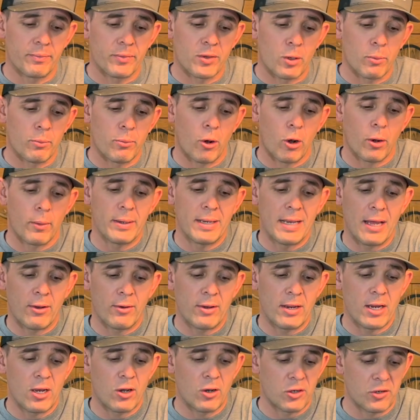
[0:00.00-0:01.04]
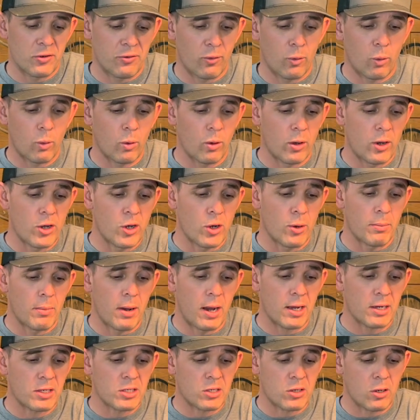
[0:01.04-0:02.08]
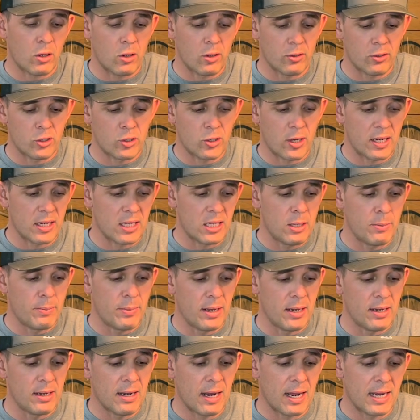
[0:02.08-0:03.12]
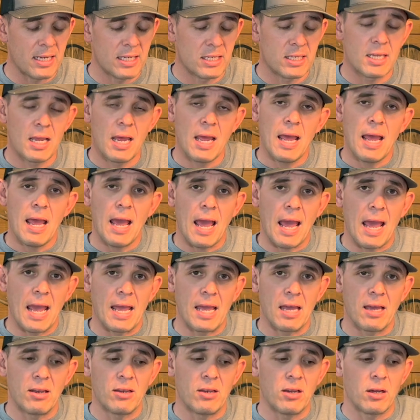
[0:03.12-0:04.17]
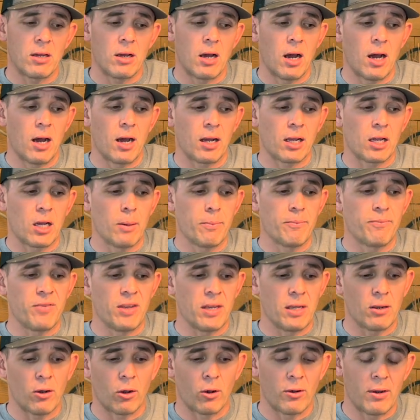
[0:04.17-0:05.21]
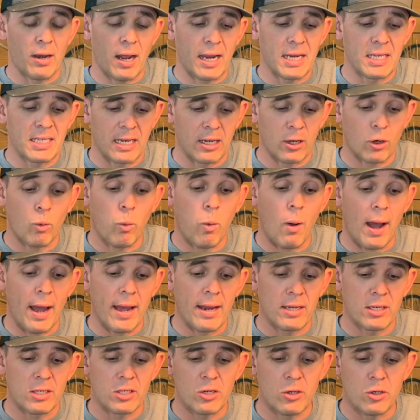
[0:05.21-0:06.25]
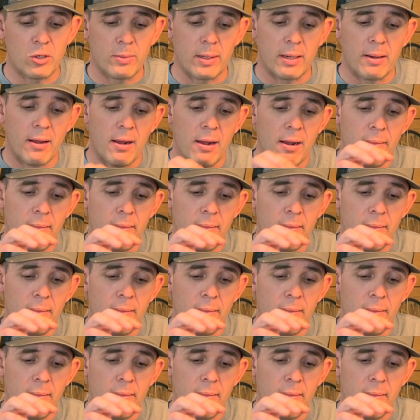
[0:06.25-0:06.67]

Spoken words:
compartment down here is for your box call. Try to keep it nice and comfy, or nice and quiet, excuse me.